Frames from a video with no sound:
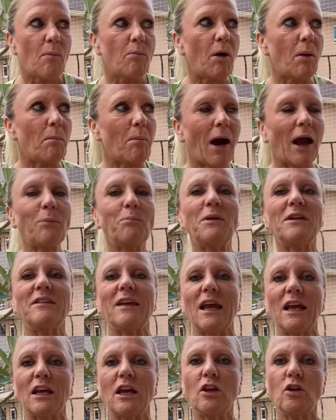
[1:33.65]
but might be
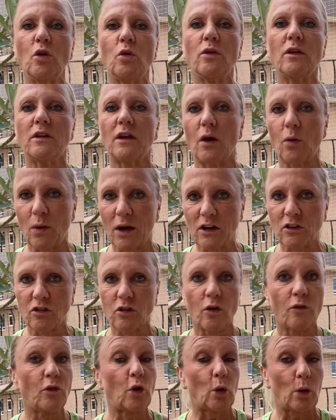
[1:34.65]
taking you the direction
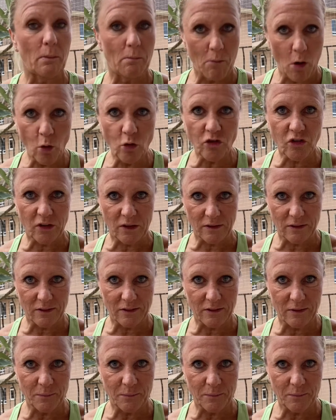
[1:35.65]
of your emotions.